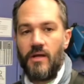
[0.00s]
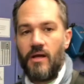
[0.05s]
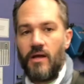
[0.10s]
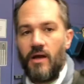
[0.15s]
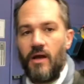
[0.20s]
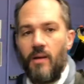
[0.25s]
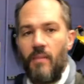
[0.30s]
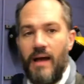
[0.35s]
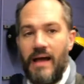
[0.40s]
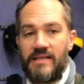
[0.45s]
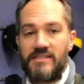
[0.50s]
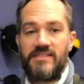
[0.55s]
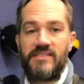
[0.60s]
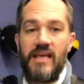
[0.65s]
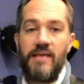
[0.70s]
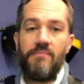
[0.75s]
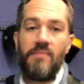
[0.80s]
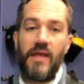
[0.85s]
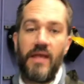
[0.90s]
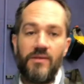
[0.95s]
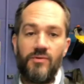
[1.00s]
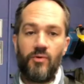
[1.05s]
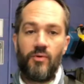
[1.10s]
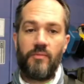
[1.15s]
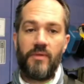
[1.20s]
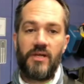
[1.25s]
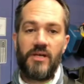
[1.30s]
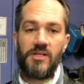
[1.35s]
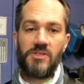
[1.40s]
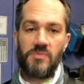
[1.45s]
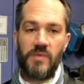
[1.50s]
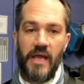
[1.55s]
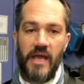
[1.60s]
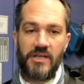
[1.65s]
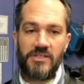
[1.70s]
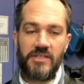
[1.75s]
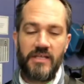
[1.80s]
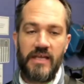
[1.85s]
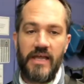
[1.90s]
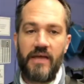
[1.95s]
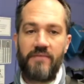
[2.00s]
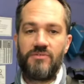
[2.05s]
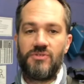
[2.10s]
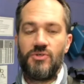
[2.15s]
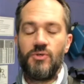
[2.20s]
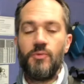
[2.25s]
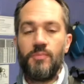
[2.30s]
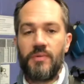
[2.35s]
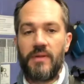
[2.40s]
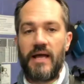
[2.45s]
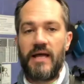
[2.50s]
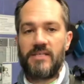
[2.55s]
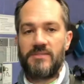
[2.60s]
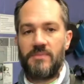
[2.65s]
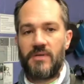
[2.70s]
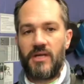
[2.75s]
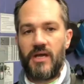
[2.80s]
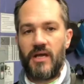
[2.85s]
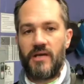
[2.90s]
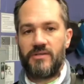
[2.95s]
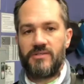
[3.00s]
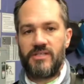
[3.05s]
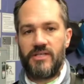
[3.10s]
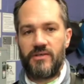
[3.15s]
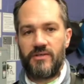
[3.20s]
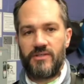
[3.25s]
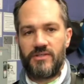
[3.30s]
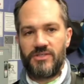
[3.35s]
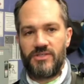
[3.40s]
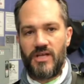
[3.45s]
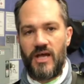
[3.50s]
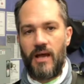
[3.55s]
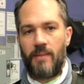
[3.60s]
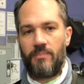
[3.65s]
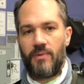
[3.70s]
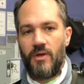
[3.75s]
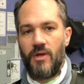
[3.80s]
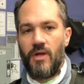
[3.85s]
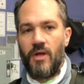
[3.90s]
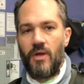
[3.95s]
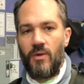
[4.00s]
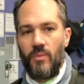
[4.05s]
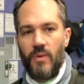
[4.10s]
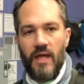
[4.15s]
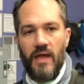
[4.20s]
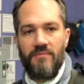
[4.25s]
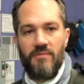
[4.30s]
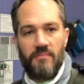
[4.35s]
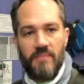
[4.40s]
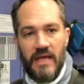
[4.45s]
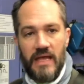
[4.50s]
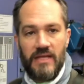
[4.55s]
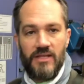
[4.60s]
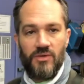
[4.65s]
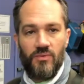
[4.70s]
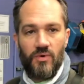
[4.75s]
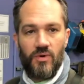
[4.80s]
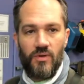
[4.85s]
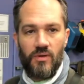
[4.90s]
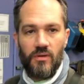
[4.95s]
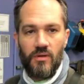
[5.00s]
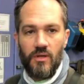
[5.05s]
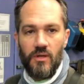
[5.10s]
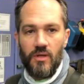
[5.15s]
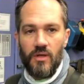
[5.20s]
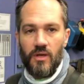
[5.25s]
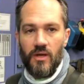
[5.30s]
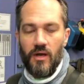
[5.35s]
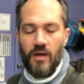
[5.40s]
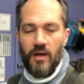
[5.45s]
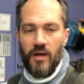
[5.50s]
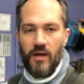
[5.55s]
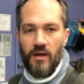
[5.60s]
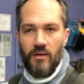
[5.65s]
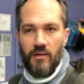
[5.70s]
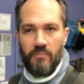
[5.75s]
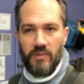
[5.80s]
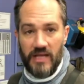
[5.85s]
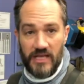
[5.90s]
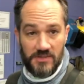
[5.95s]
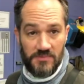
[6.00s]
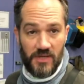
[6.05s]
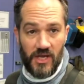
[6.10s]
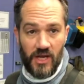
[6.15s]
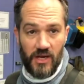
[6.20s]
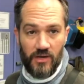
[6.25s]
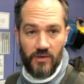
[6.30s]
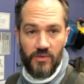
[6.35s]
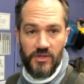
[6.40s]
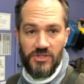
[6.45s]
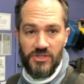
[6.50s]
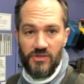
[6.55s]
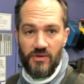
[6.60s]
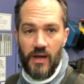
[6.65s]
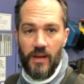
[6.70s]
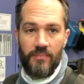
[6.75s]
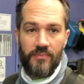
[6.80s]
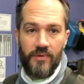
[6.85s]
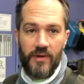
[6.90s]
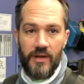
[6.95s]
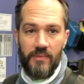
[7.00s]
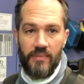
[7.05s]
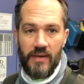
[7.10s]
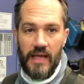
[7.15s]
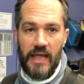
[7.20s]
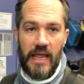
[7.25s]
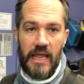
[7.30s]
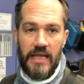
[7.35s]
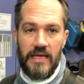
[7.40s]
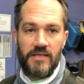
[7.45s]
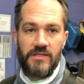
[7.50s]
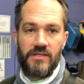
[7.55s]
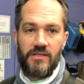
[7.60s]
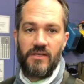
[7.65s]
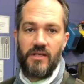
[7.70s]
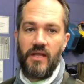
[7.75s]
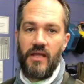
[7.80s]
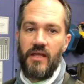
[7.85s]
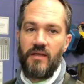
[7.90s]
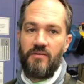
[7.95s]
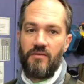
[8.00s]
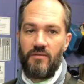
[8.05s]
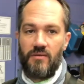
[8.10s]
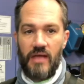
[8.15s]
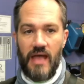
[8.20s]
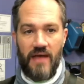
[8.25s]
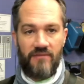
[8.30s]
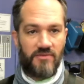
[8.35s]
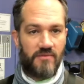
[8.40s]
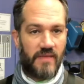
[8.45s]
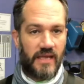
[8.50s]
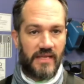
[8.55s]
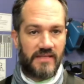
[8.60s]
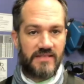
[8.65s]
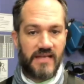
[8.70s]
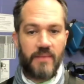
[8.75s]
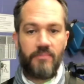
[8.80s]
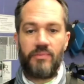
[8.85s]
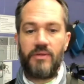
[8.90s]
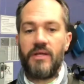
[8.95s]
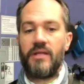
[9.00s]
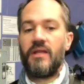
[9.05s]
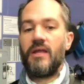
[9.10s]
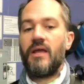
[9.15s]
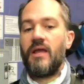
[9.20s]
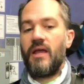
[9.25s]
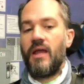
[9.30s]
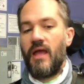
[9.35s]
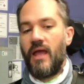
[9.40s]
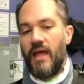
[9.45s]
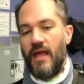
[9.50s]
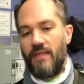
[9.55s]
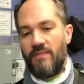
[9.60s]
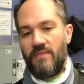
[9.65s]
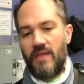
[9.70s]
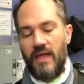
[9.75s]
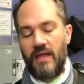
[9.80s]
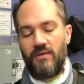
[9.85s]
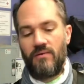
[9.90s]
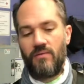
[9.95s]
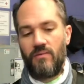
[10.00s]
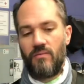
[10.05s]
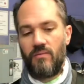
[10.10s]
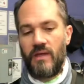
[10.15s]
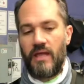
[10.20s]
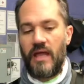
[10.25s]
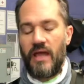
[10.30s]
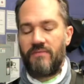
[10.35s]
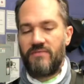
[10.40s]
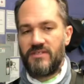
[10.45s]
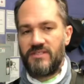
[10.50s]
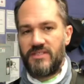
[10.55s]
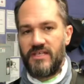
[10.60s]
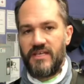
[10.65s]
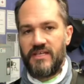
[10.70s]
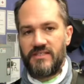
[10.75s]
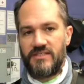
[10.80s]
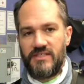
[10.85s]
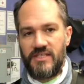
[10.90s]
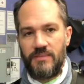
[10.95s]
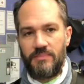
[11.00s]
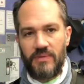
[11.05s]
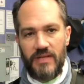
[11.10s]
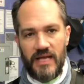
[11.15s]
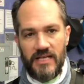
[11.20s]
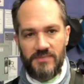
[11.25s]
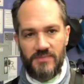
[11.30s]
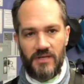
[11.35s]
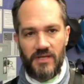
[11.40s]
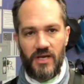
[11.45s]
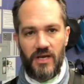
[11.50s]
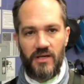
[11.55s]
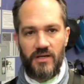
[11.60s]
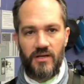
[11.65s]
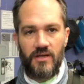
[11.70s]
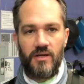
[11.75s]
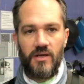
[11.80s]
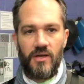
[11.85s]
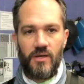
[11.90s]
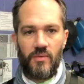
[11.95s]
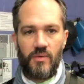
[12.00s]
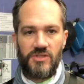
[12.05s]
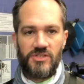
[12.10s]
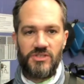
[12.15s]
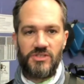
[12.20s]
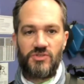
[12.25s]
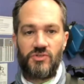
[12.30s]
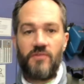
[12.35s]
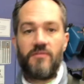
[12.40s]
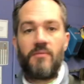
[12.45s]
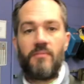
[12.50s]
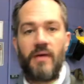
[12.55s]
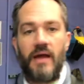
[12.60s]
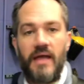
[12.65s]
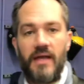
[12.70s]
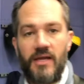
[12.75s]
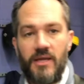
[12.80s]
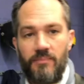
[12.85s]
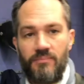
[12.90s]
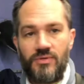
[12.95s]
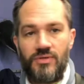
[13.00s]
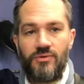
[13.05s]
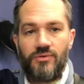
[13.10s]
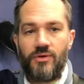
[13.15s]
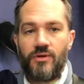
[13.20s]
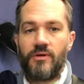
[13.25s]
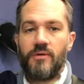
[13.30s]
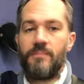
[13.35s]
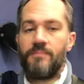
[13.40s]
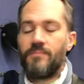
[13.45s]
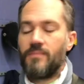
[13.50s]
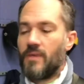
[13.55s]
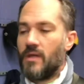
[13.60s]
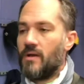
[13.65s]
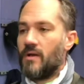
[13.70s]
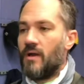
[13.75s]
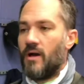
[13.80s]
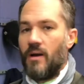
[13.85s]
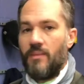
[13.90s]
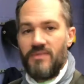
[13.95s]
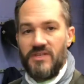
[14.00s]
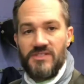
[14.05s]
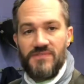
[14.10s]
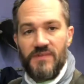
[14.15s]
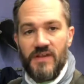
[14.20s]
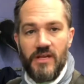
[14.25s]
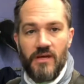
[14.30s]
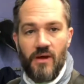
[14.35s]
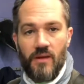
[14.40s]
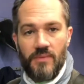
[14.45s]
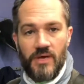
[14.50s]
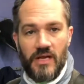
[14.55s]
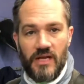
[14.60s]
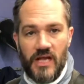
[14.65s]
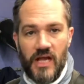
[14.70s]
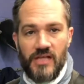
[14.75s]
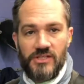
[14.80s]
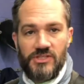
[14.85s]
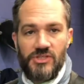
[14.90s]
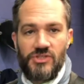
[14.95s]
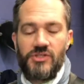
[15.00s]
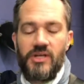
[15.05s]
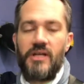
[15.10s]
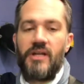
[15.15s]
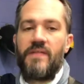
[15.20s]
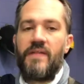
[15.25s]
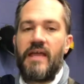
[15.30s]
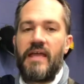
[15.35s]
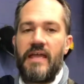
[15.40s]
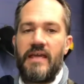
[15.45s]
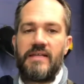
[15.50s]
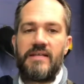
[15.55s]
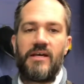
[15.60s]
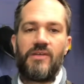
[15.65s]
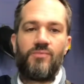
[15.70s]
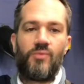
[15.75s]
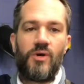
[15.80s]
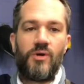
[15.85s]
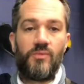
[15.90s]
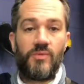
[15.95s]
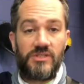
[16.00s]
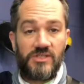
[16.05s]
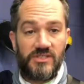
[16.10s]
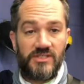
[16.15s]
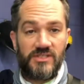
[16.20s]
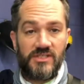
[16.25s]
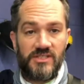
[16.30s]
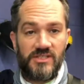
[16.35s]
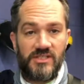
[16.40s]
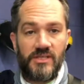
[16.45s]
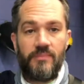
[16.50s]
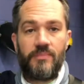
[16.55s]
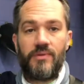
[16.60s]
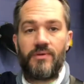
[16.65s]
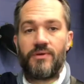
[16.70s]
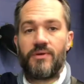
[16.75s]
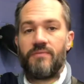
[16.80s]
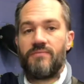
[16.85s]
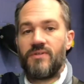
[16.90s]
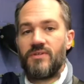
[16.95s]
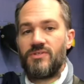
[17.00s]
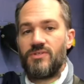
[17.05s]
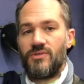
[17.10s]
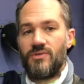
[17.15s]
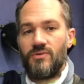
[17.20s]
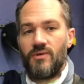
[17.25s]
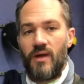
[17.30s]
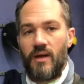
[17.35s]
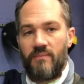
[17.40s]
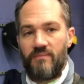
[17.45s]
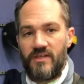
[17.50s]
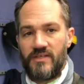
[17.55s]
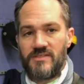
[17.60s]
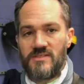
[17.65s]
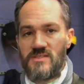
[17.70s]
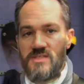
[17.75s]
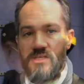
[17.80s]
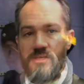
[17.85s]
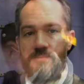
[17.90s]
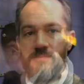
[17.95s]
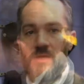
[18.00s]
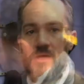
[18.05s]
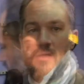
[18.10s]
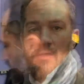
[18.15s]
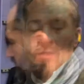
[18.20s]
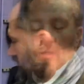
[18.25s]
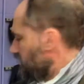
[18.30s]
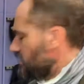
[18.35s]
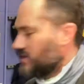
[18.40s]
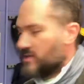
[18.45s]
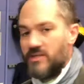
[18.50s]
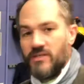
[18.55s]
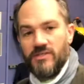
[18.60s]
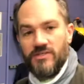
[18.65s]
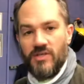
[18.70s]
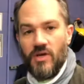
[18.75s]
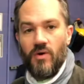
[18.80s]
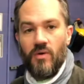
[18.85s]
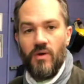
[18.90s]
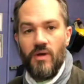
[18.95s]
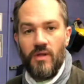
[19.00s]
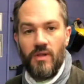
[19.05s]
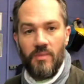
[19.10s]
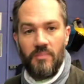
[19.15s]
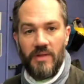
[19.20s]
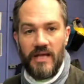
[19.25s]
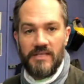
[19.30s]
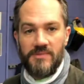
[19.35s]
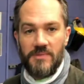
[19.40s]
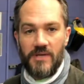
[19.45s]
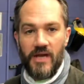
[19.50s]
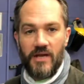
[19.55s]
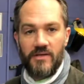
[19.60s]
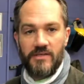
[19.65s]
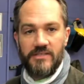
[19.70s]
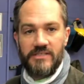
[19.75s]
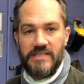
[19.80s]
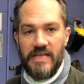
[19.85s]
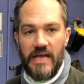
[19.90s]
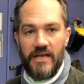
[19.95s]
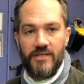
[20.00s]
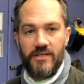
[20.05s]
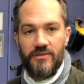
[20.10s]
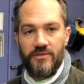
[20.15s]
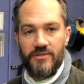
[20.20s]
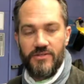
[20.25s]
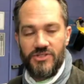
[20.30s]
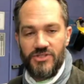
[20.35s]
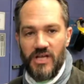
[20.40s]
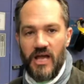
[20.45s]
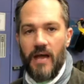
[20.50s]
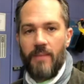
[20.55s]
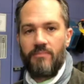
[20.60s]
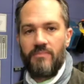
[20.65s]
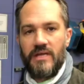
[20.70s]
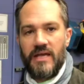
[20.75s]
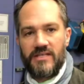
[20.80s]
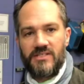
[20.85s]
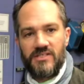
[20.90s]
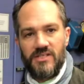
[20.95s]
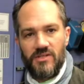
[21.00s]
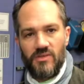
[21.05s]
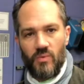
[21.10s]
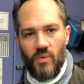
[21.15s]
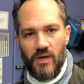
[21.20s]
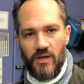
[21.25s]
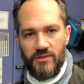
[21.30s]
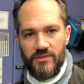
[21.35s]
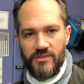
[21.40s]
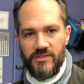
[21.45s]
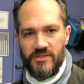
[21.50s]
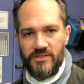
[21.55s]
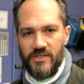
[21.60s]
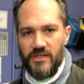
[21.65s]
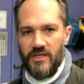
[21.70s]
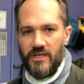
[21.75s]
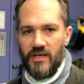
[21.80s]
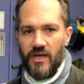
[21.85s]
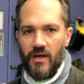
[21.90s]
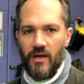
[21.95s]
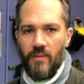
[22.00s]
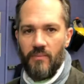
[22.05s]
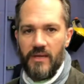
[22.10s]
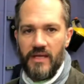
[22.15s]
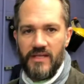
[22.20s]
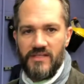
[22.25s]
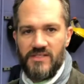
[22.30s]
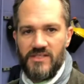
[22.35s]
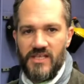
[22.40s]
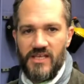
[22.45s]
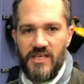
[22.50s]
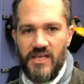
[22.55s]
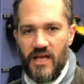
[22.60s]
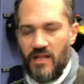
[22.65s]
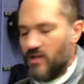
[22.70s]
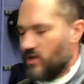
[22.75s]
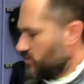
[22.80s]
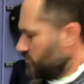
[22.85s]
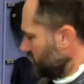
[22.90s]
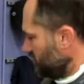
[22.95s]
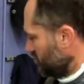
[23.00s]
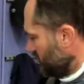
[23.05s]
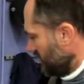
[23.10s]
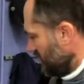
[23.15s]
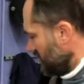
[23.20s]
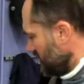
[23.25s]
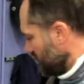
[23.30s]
I say manual because we actually have two plasma cutters here in the shop. We have the manual plasma cutter, which you operate by hand and have to make a template, and then we have the CNC plasma cutter, which is driven by a computer. This video, I'm going to concentrate on the handheld one, which is the simpler of the two, obviously. So the plasma cutter is down here in the shop next to the welders. It's the yellow machine.